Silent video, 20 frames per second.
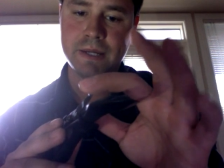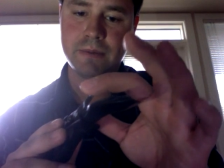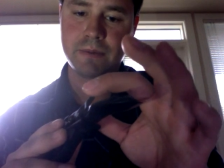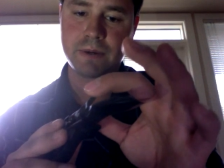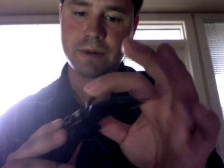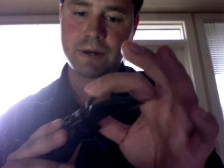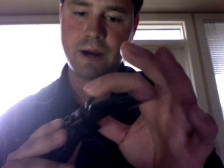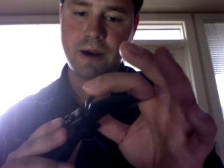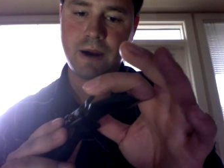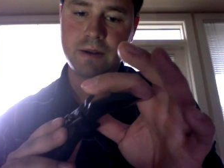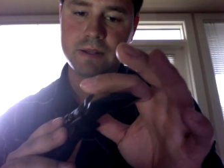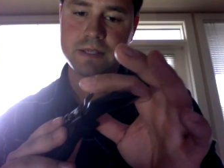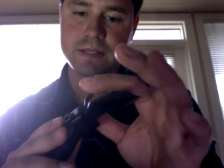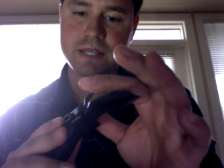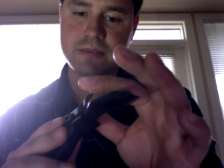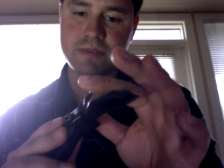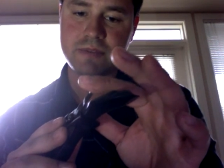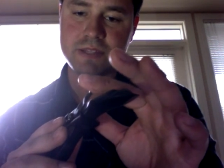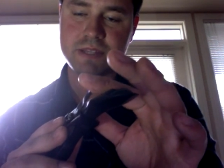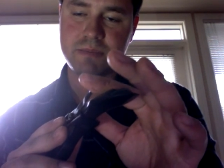regardless
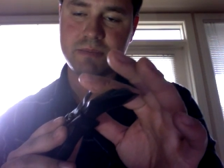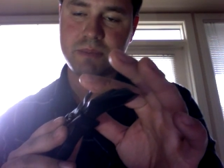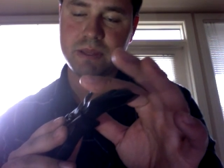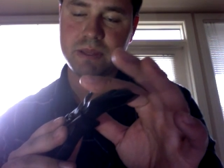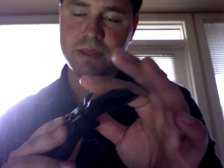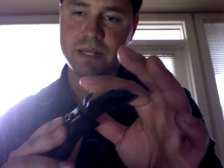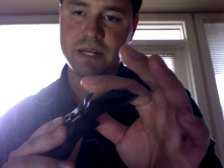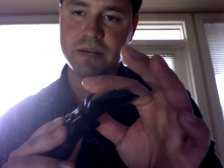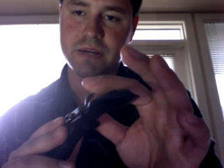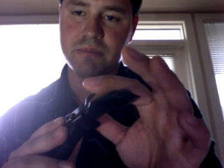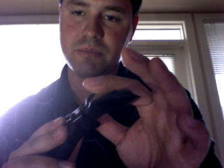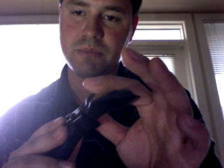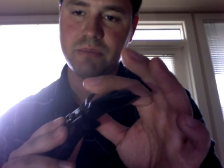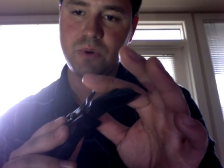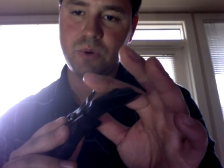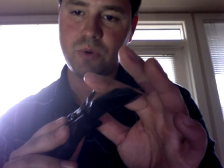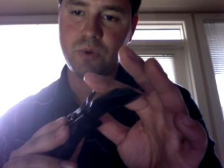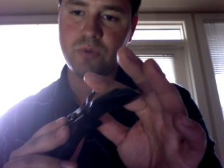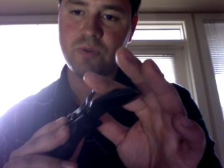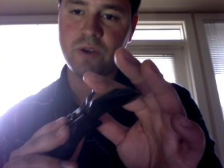of its ability to
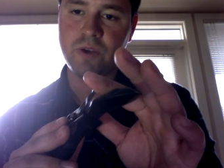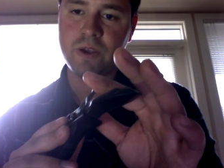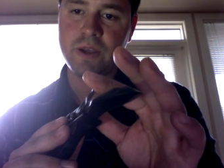move,